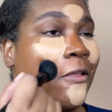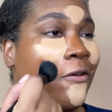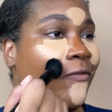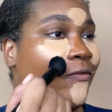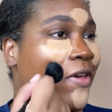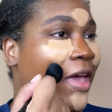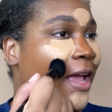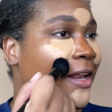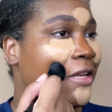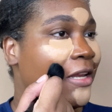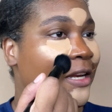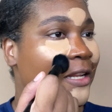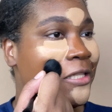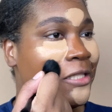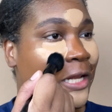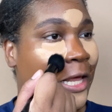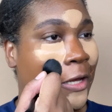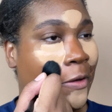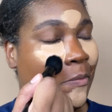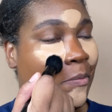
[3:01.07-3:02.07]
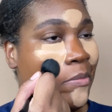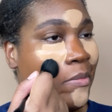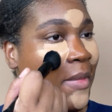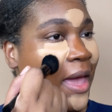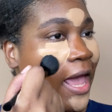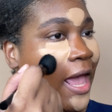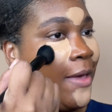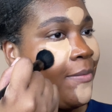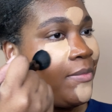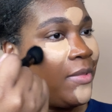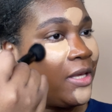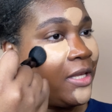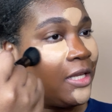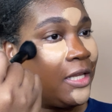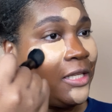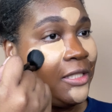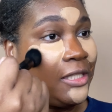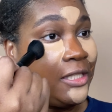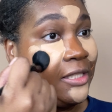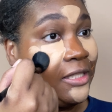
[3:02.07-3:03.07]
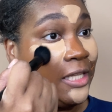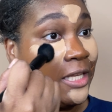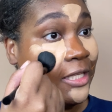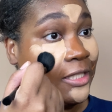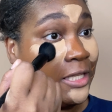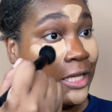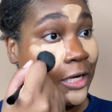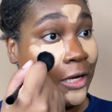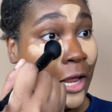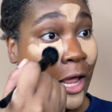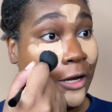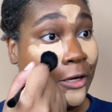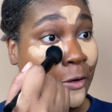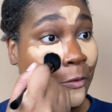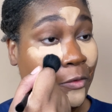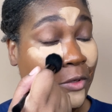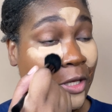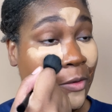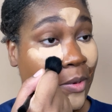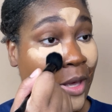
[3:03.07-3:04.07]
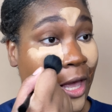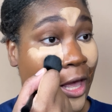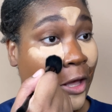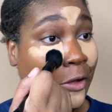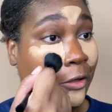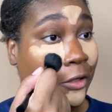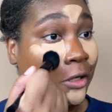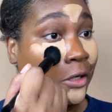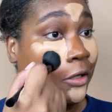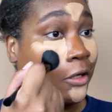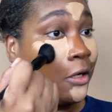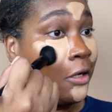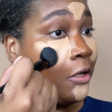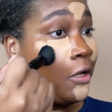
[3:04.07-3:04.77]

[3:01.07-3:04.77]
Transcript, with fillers: the fact that it's like matte because it says that I don't need powder.